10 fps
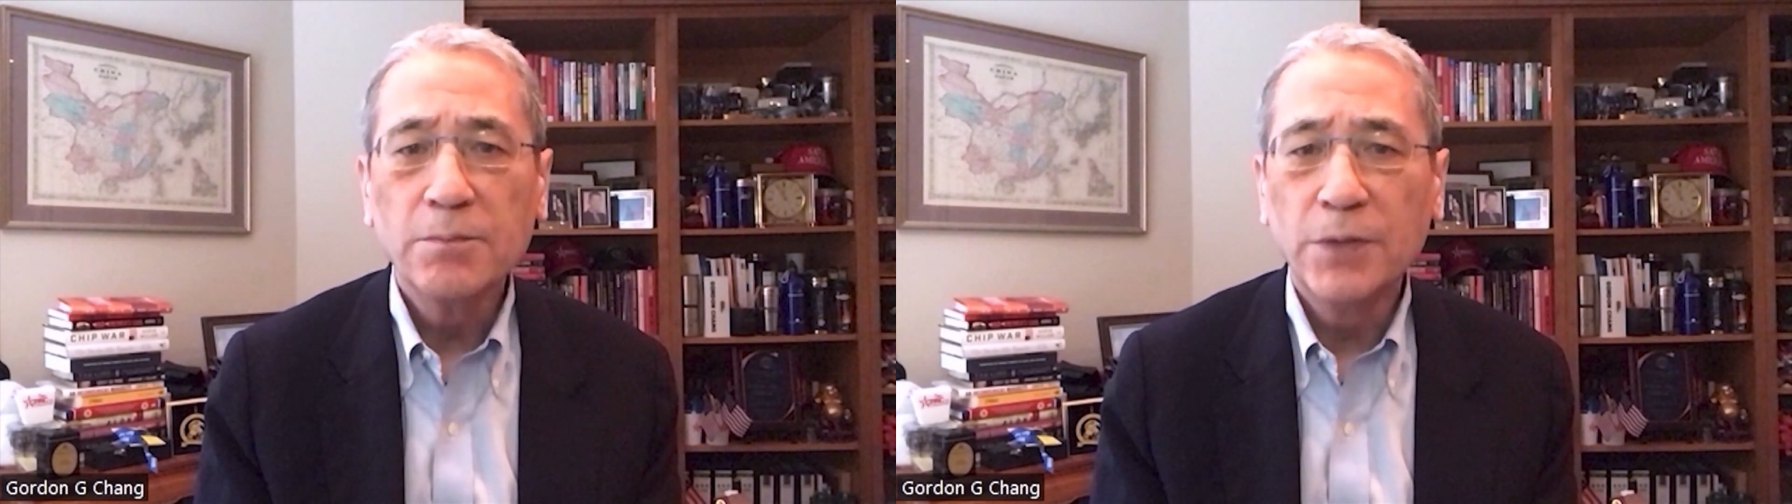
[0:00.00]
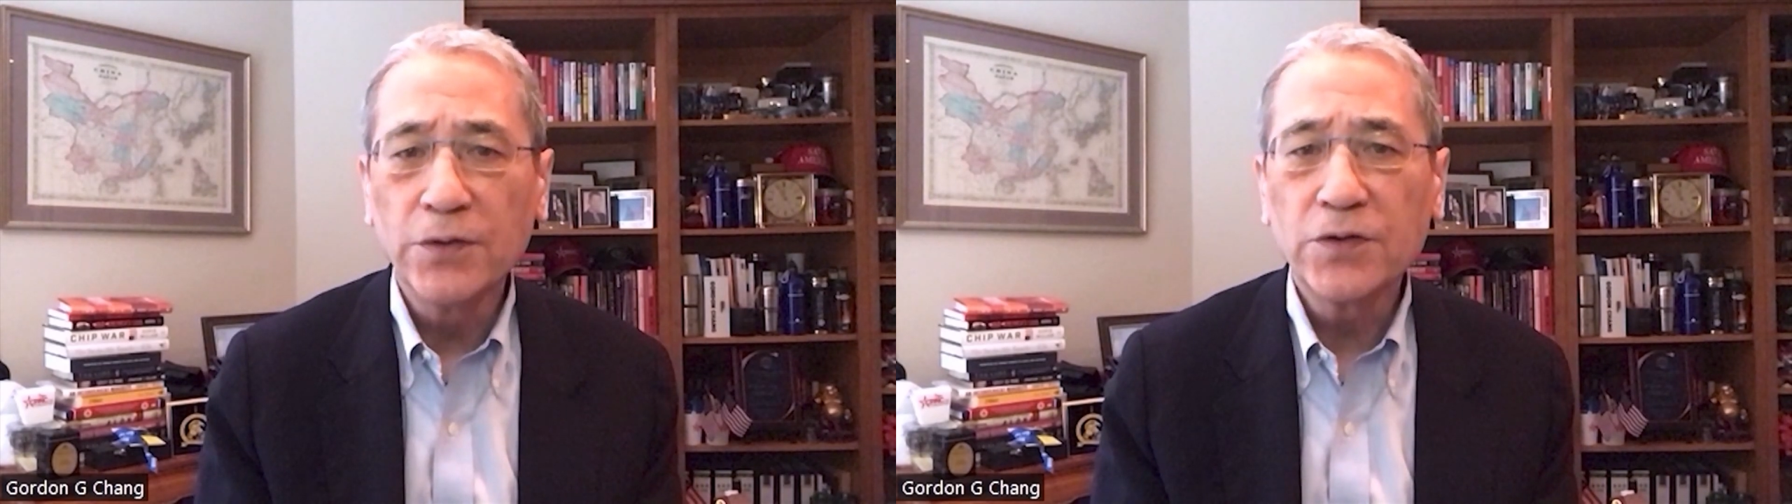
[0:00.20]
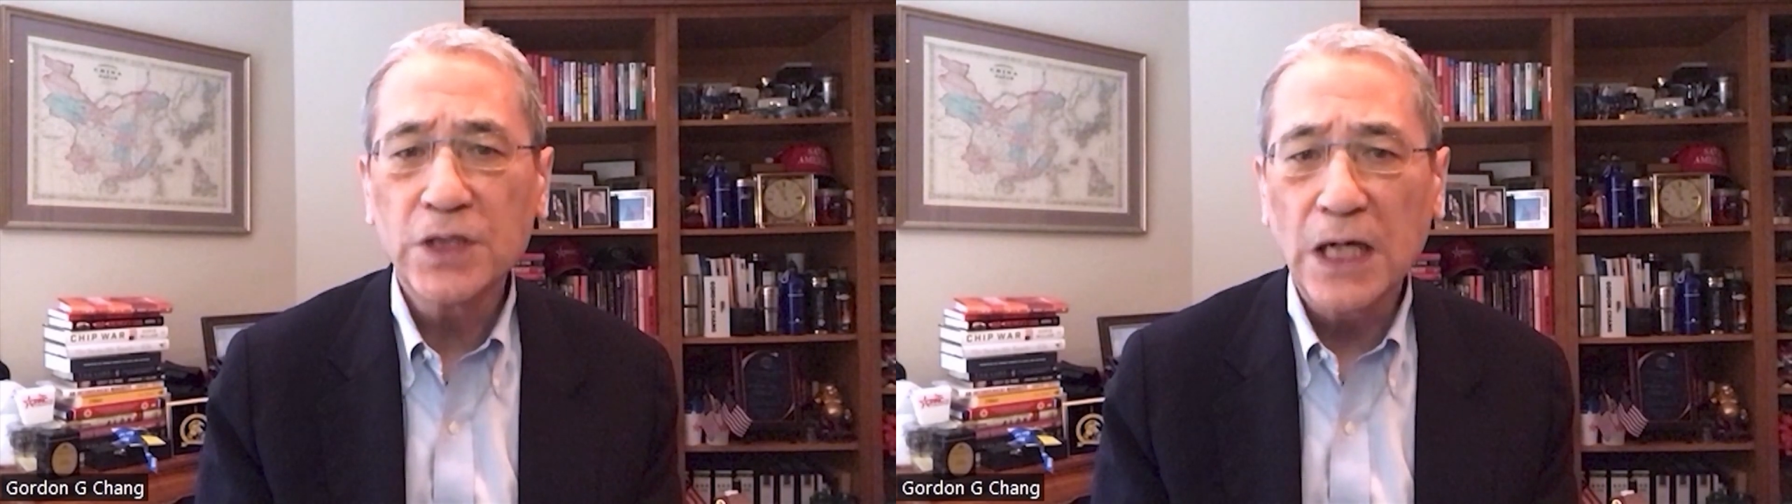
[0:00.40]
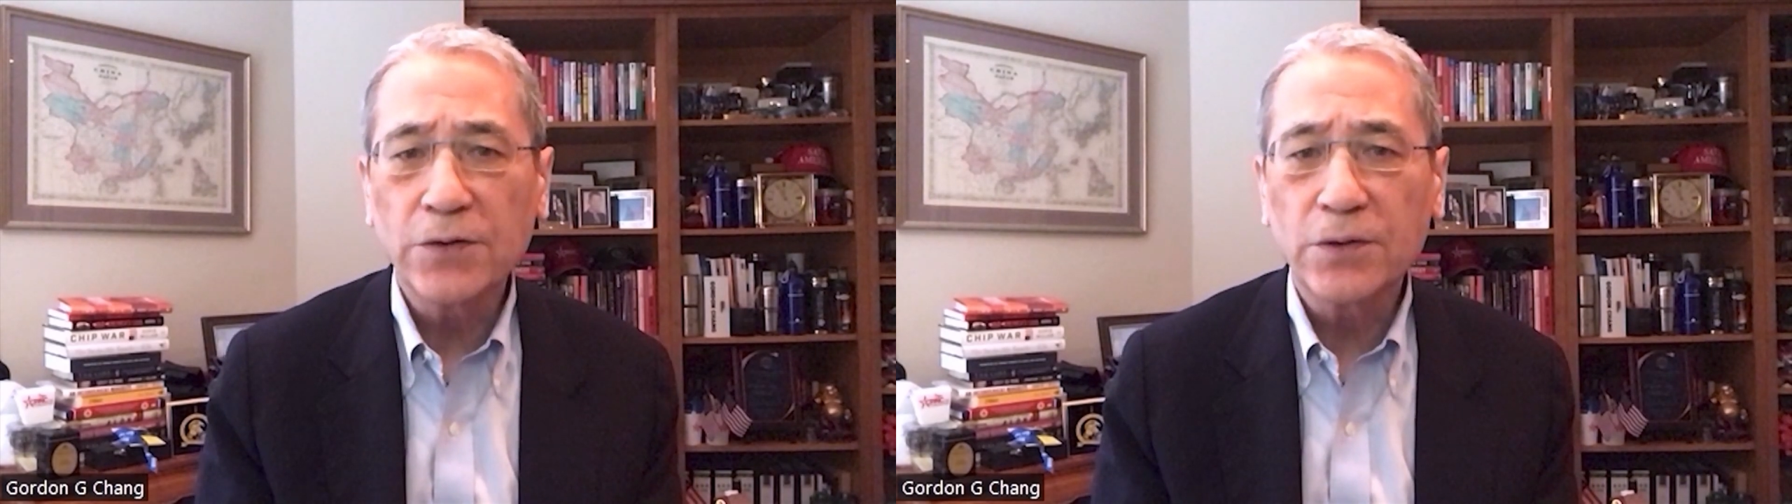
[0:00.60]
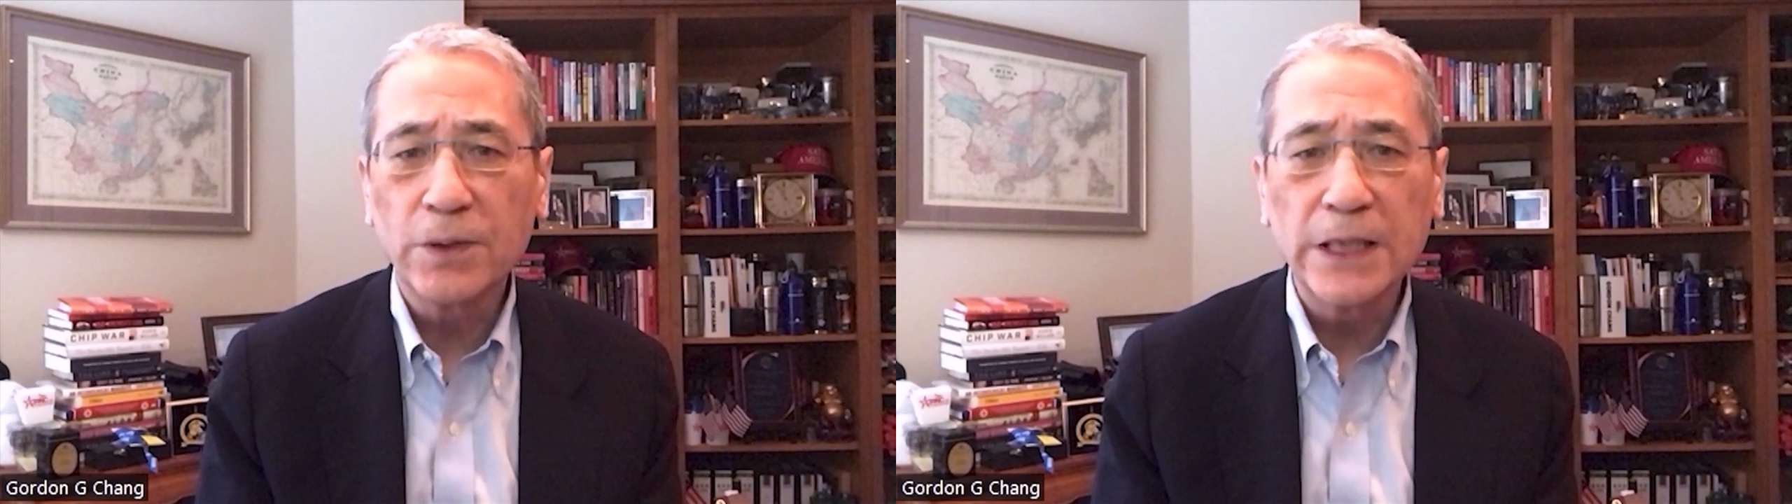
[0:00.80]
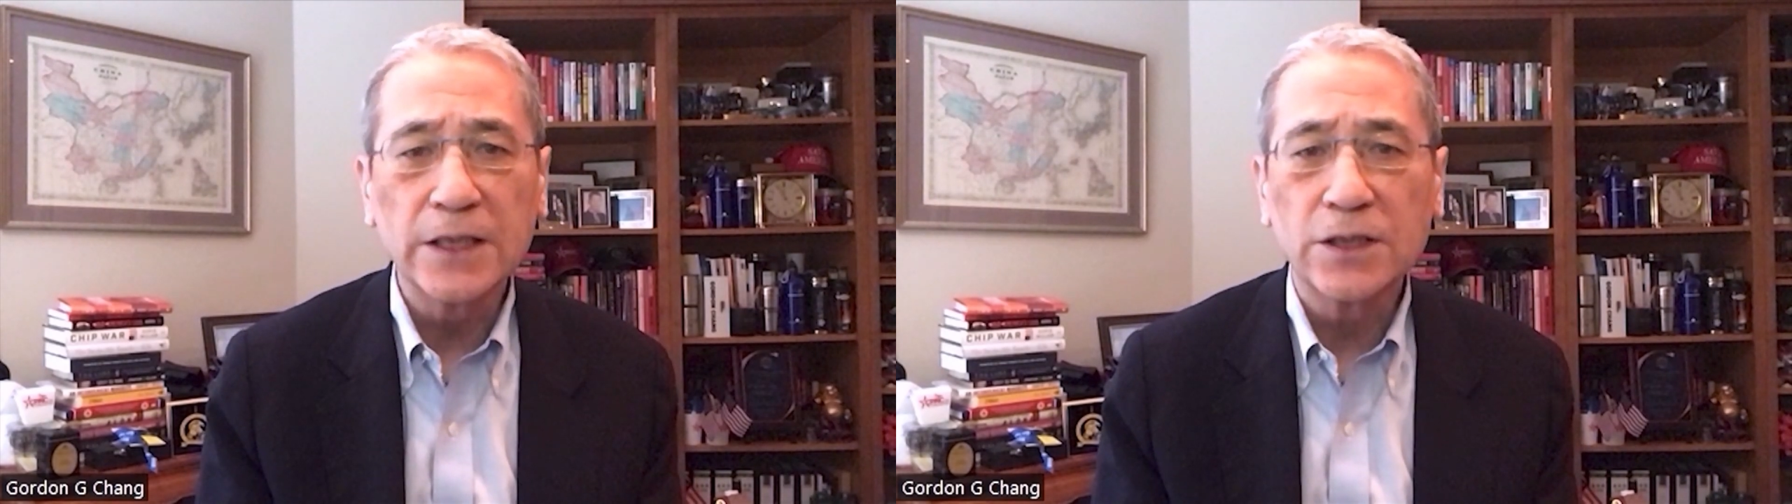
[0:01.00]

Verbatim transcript: Both South Korea